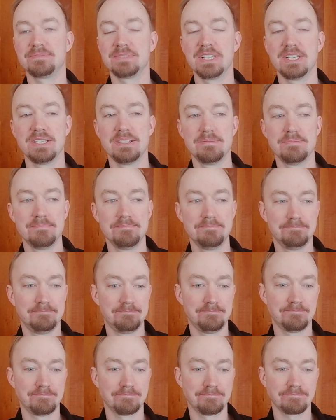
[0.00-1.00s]
Um,
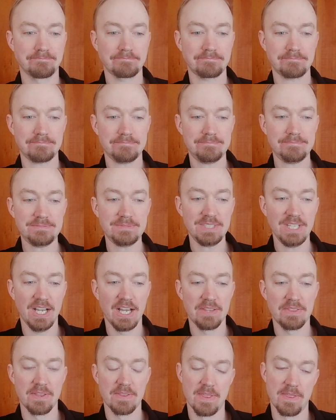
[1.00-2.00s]

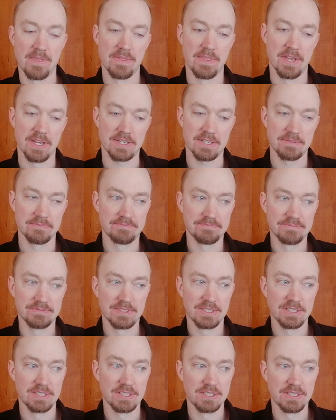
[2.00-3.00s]
other than that,
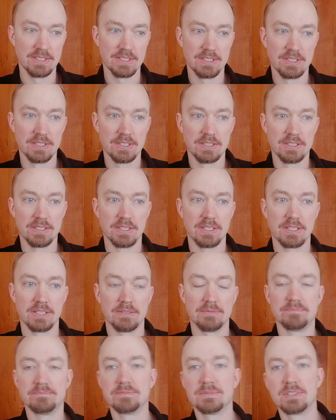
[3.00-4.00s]
yeah,
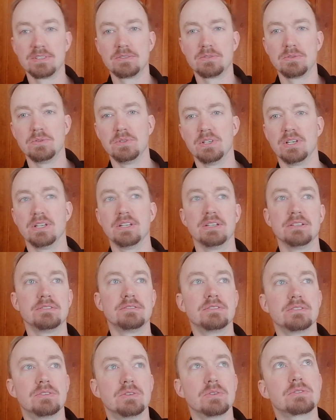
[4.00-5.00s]
today
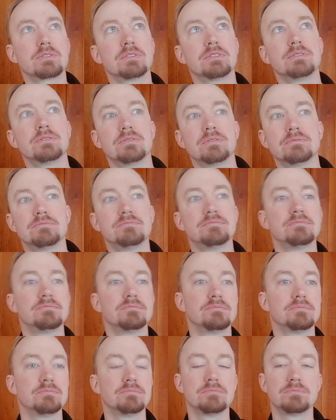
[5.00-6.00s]
it looked
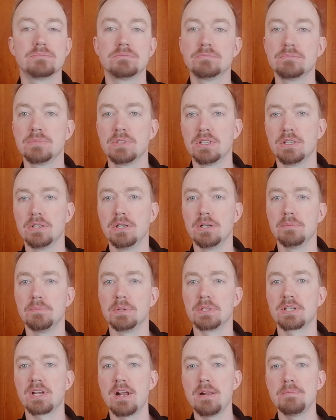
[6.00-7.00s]
a little
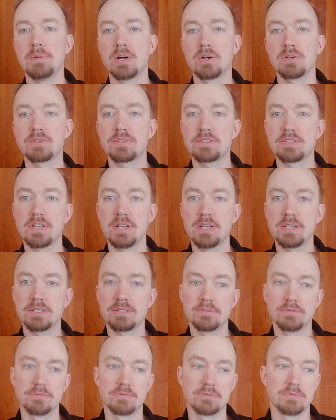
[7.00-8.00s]
bit calmer outside.
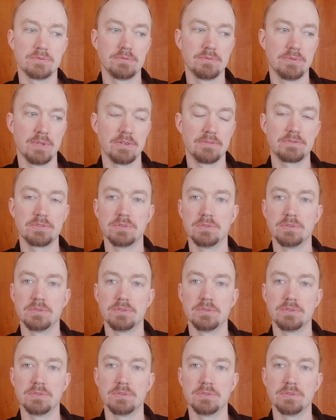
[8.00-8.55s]
We have to